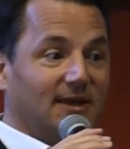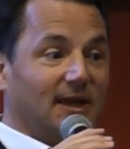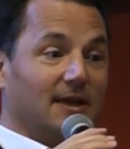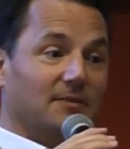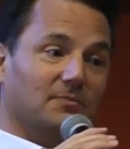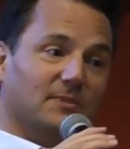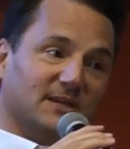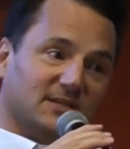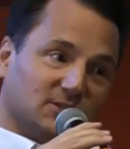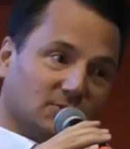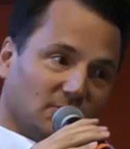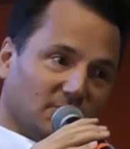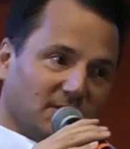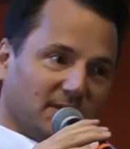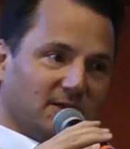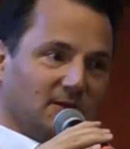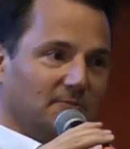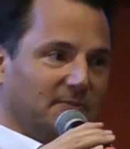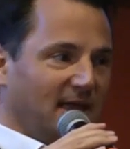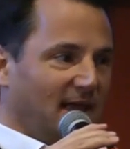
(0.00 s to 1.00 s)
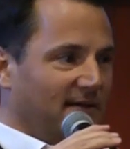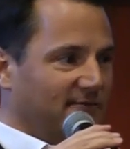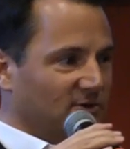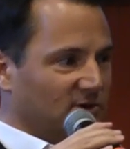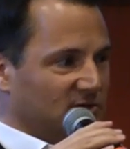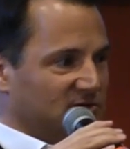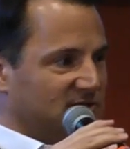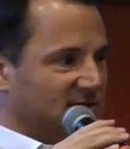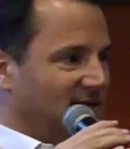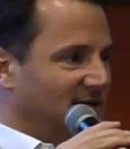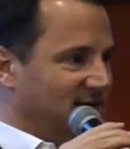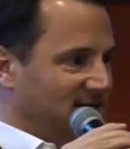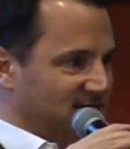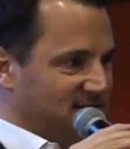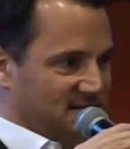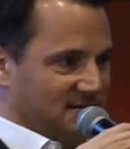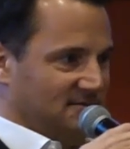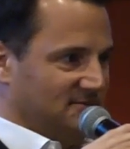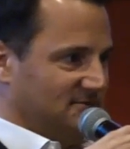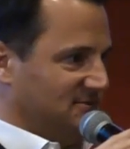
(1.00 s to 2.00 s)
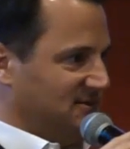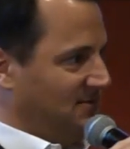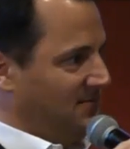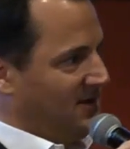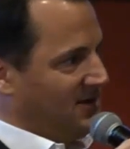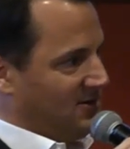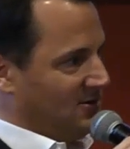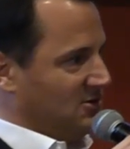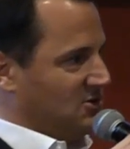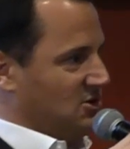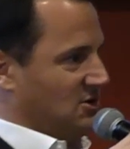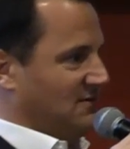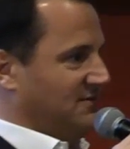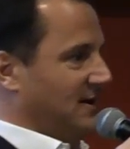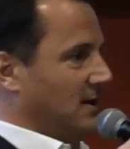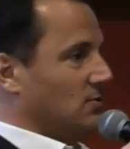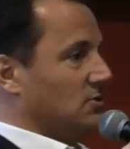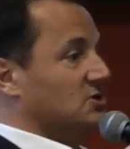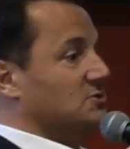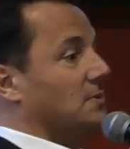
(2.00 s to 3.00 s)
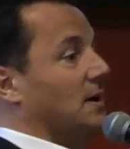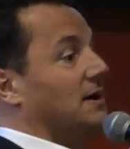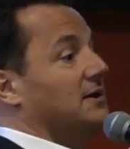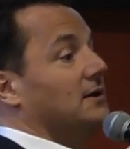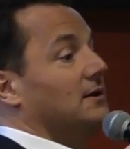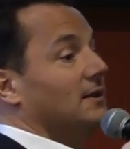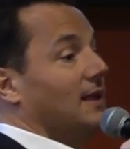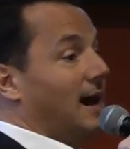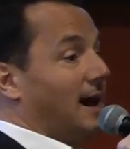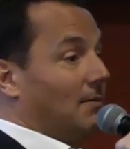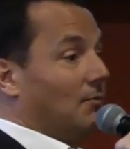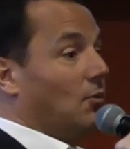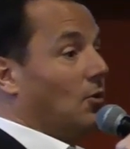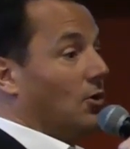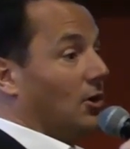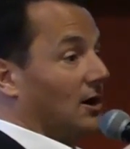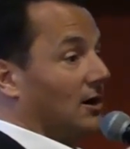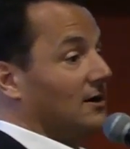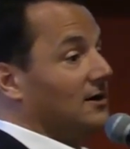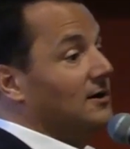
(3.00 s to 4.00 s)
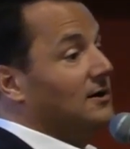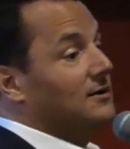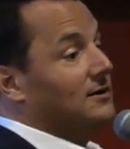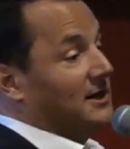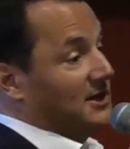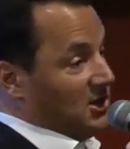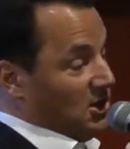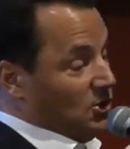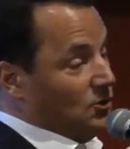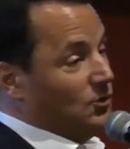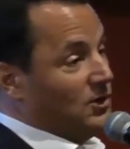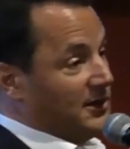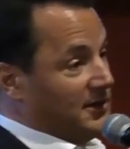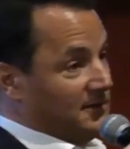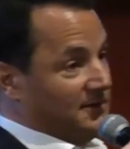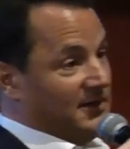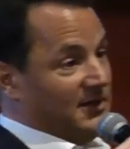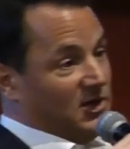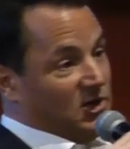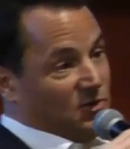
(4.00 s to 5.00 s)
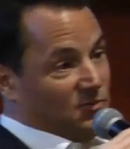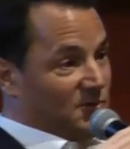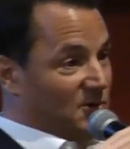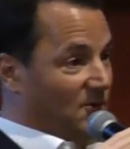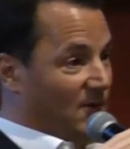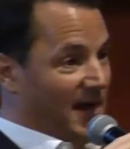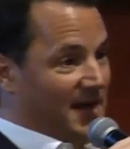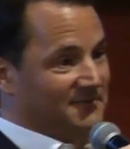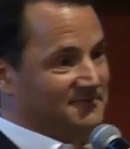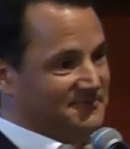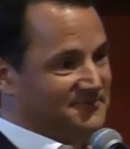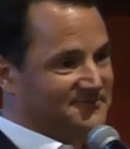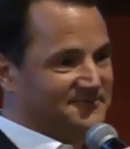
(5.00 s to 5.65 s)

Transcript: and mix it with a little behavioral science to make your survey respond a lot more like you would in a human way.